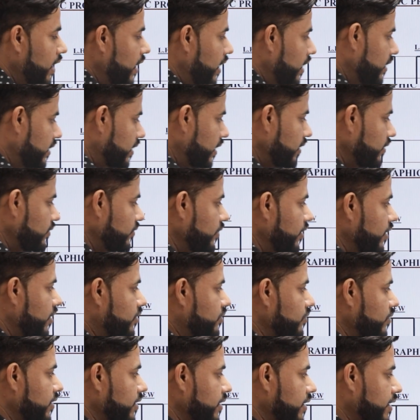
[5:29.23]
and then you need
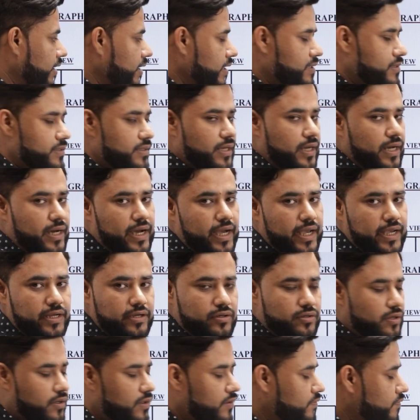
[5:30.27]
to increase the
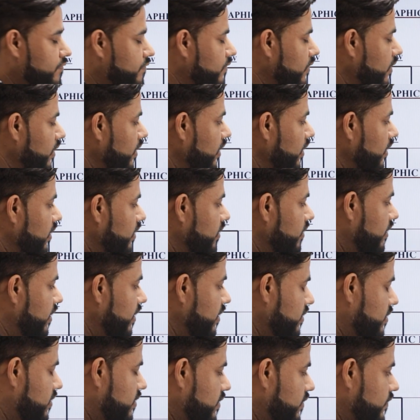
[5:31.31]
height of
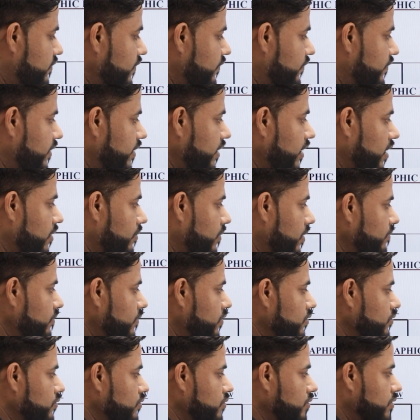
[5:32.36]
this 50 mm
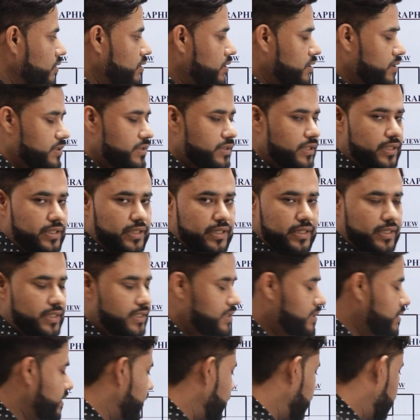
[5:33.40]
to certain
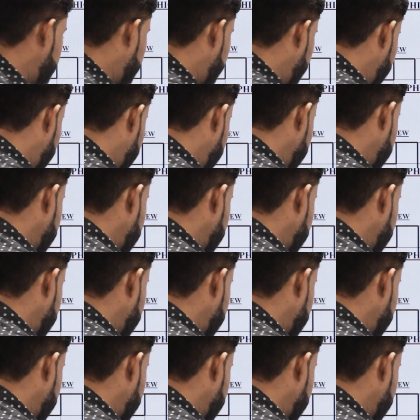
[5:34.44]
distance, which